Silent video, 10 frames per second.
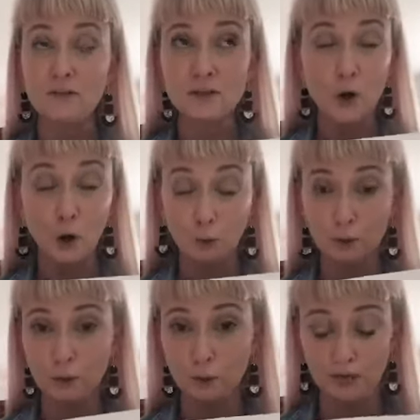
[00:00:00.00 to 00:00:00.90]
so
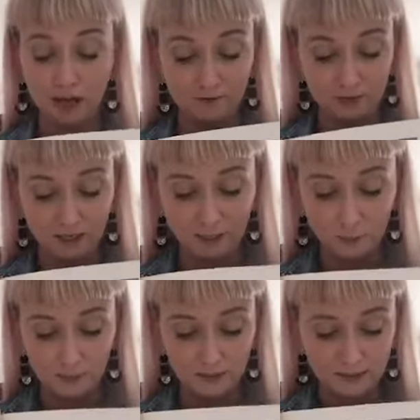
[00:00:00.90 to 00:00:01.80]
good at looking after their
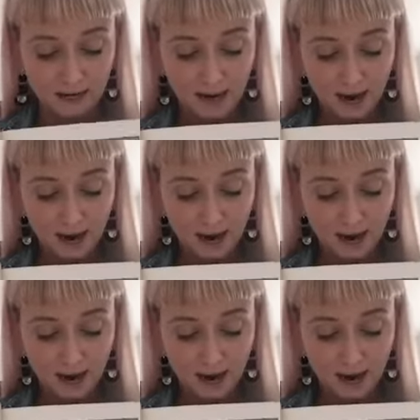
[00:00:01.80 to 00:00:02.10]
elders,